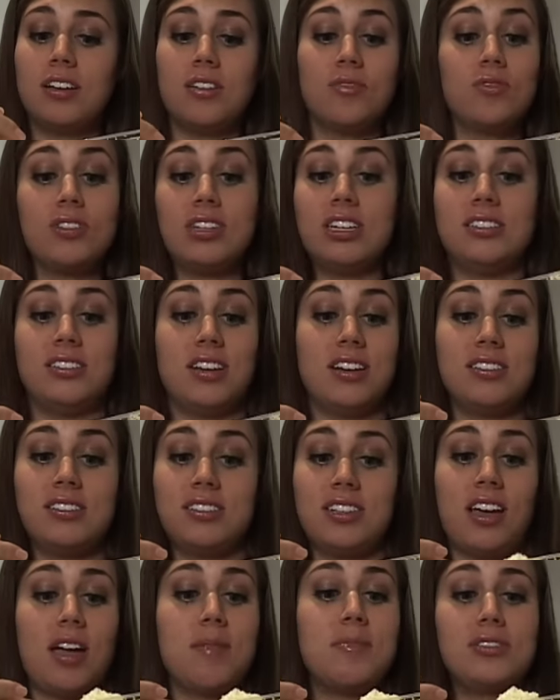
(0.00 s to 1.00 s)
really
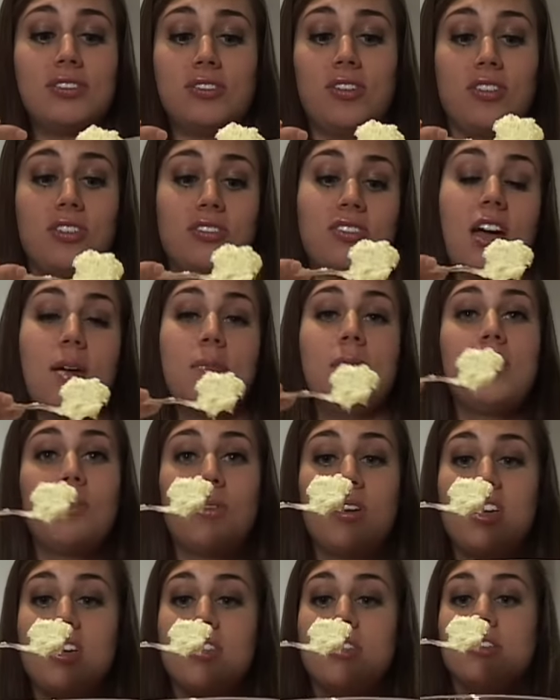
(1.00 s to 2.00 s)
does. Like I miss her all the time, but like
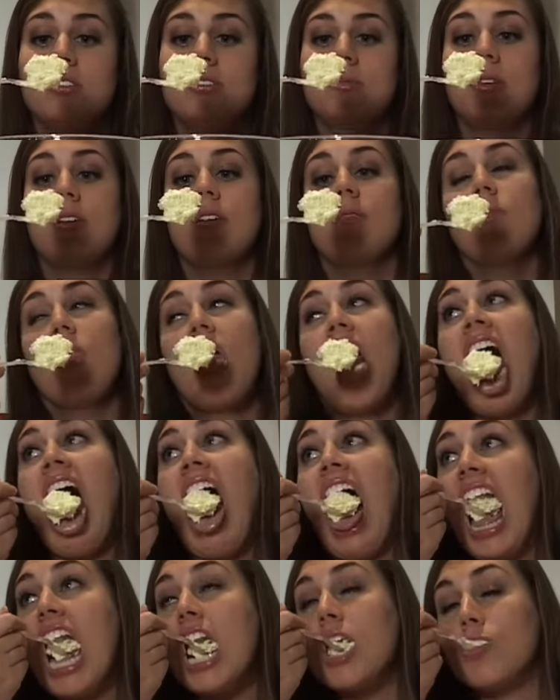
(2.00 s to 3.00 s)
when I eat this, I'm like,
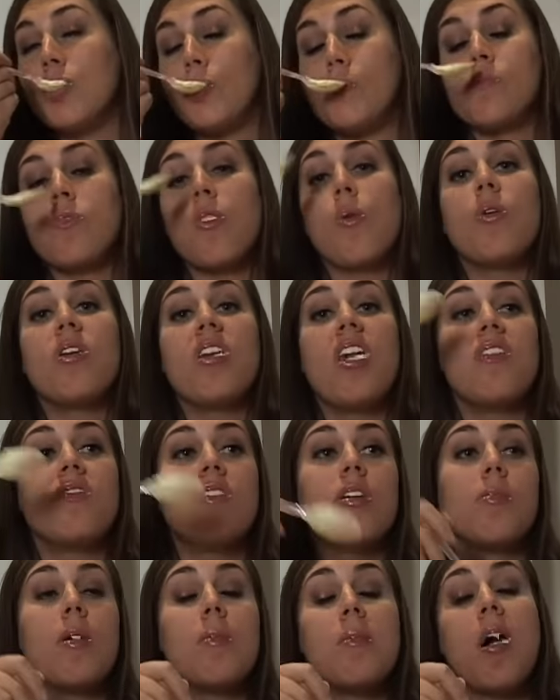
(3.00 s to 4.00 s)
hmm,
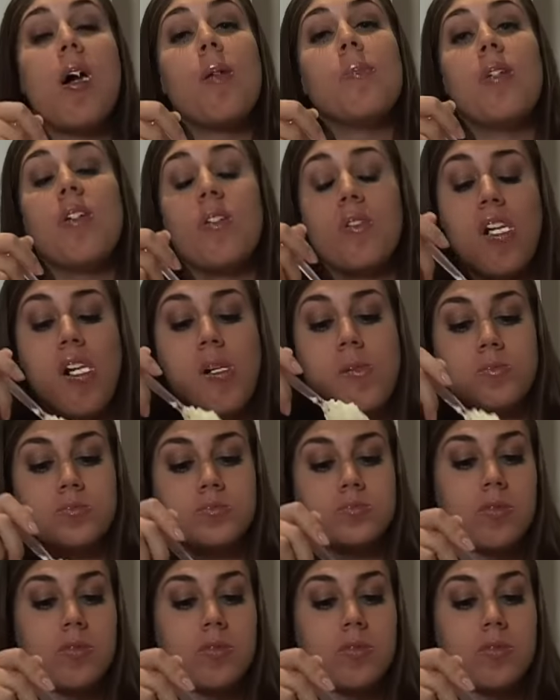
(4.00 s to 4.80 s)
whatever, my mom. Okay.